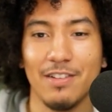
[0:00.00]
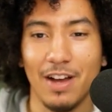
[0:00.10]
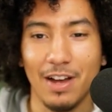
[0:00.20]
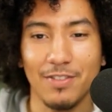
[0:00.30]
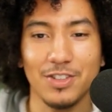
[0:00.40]

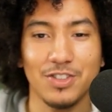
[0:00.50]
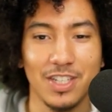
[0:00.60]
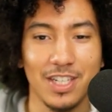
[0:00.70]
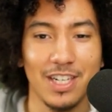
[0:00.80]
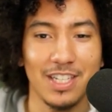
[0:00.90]
five
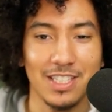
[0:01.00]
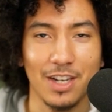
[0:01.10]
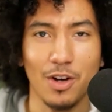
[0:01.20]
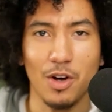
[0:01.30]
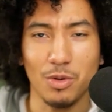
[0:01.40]
hundred yeah. is
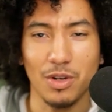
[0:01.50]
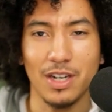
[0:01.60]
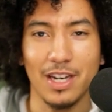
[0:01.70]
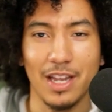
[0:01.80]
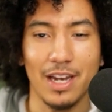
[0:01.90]
like oh,
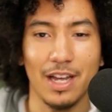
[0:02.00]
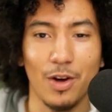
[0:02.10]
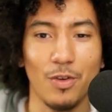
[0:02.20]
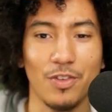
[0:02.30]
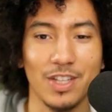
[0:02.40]
and then uh,
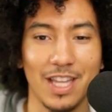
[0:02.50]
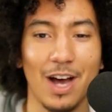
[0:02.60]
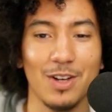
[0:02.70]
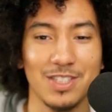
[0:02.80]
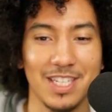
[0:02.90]
over a
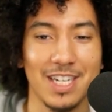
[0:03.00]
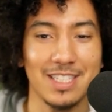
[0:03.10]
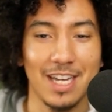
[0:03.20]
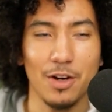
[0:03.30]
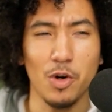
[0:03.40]
thousand
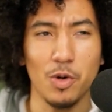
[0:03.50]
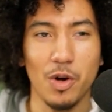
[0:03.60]
is like oh,